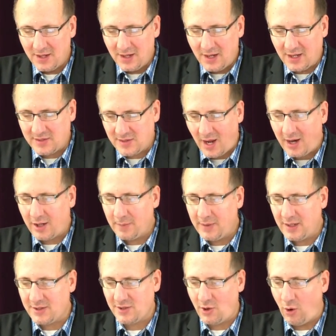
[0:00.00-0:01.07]
A sacrament
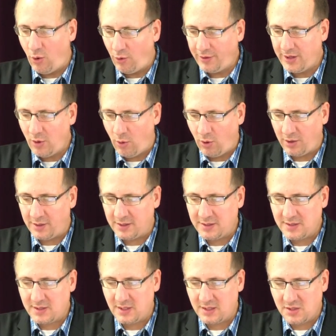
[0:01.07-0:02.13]
is a holy
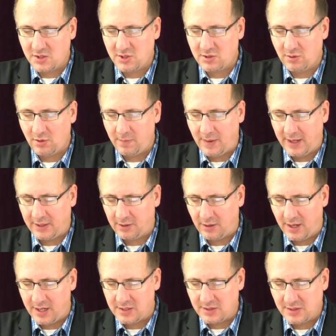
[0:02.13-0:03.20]
ordinance instituted by
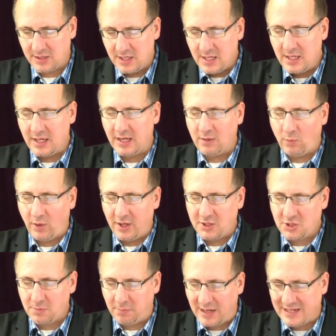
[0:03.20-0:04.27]
Christ in
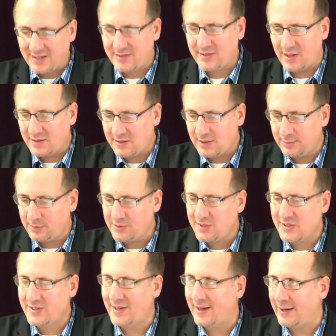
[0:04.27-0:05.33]
which by sensible
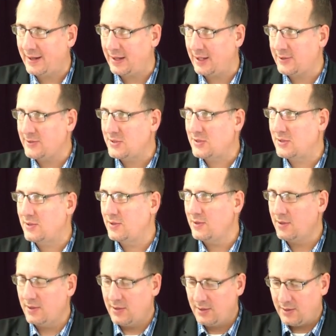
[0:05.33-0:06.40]
signs,
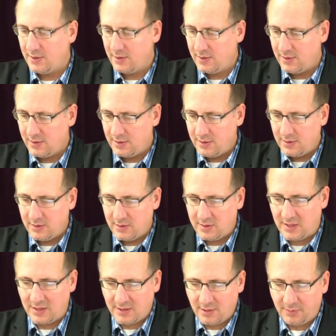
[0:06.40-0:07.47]

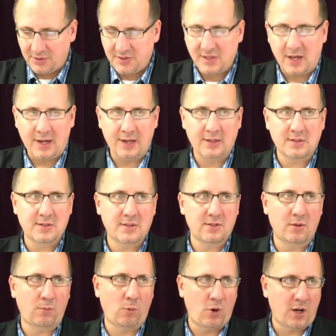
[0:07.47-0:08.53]
so
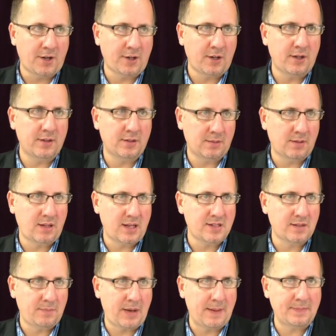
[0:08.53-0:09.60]
water in the case
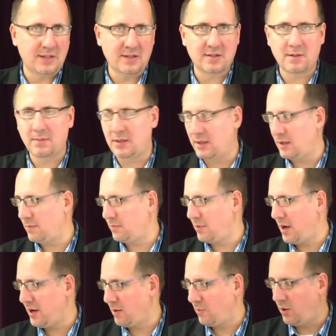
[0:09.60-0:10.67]
of baptism and then
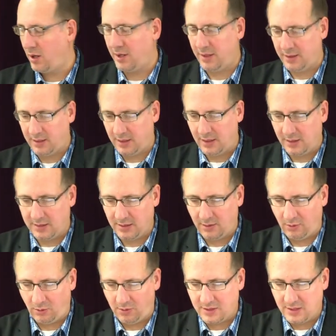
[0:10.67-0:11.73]
bread and wine in the case of the Lord's